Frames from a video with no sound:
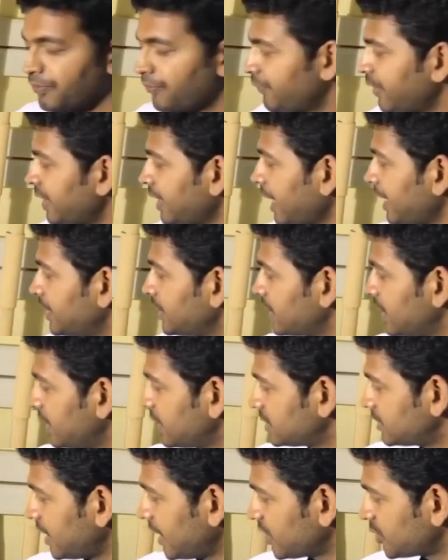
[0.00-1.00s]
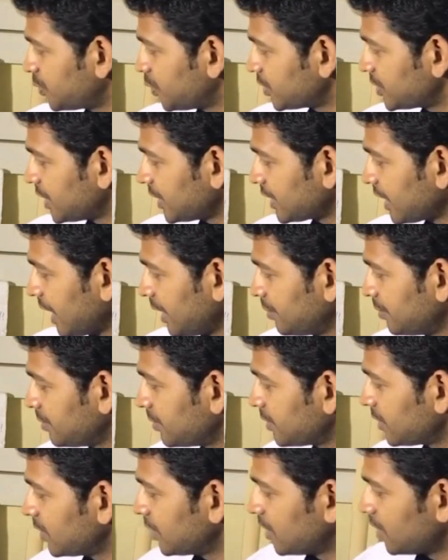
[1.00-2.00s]
When I increase the exposure time,
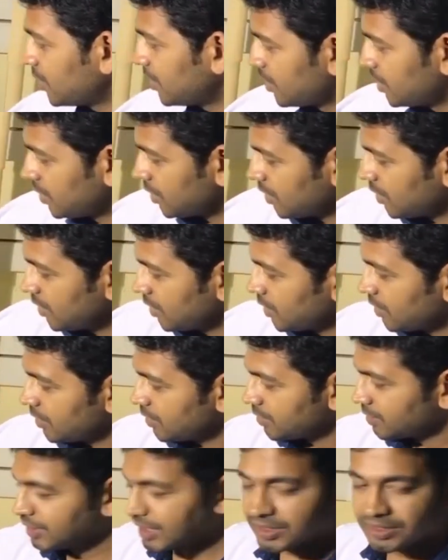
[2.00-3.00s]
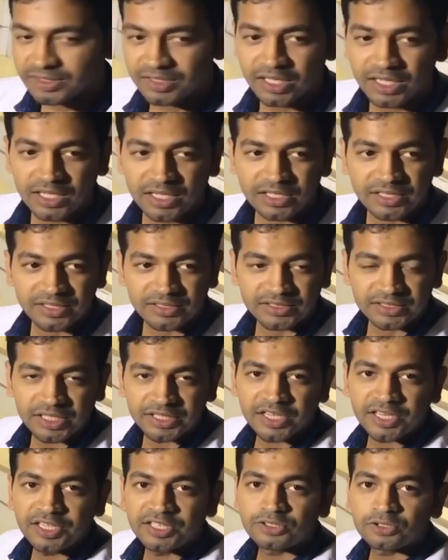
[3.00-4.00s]
since the
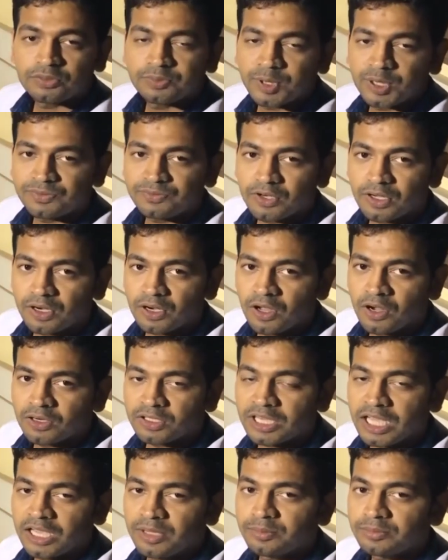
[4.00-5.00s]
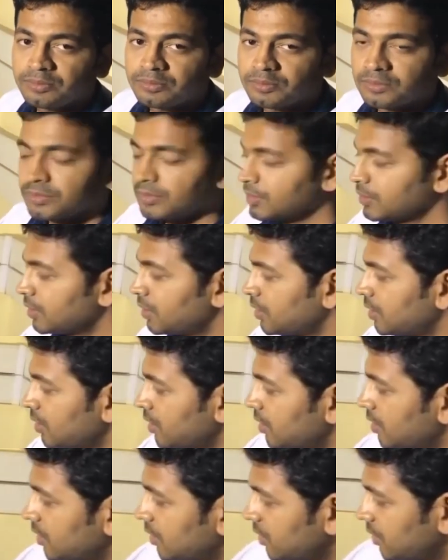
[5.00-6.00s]
shutter is open for long time,
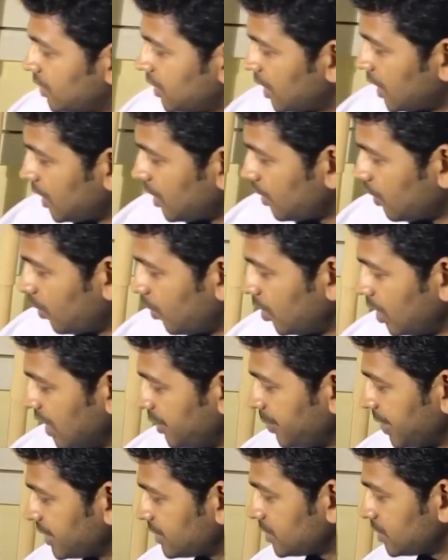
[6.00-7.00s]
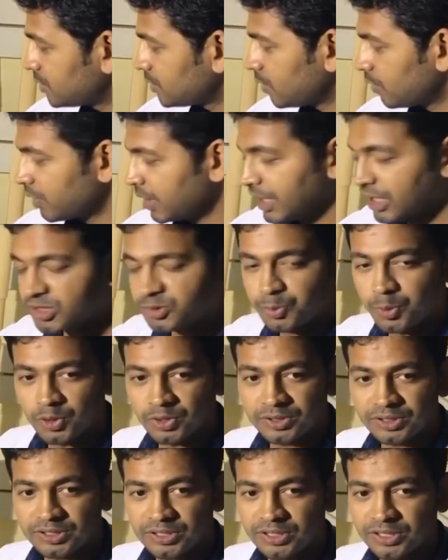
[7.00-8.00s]
the whole image is
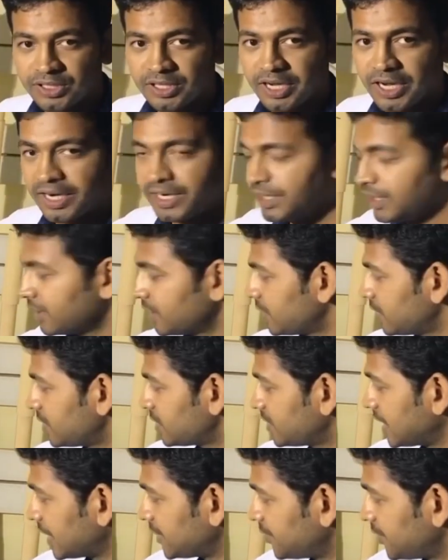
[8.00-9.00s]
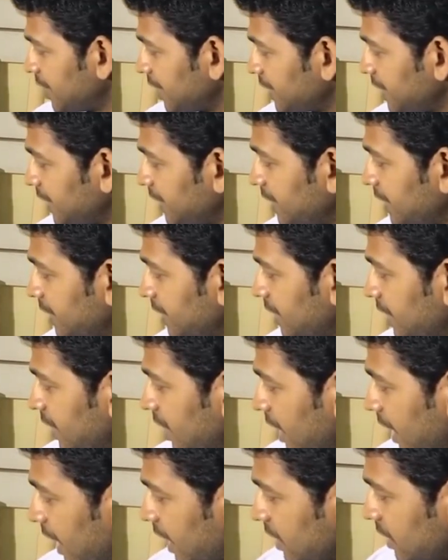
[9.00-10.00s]
overexposed and saturated,
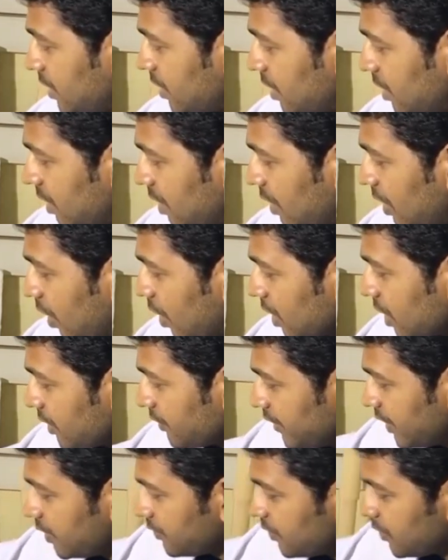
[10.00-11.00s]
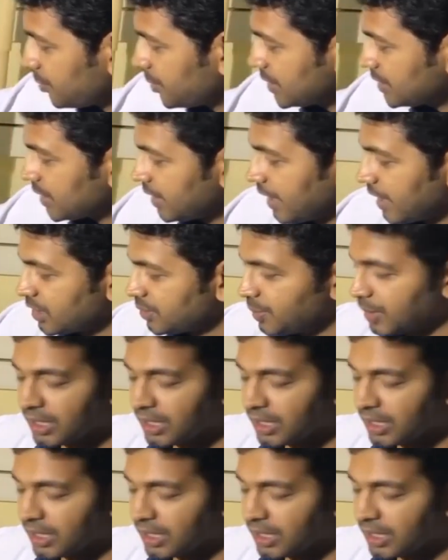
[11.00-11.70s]
and lot of information has been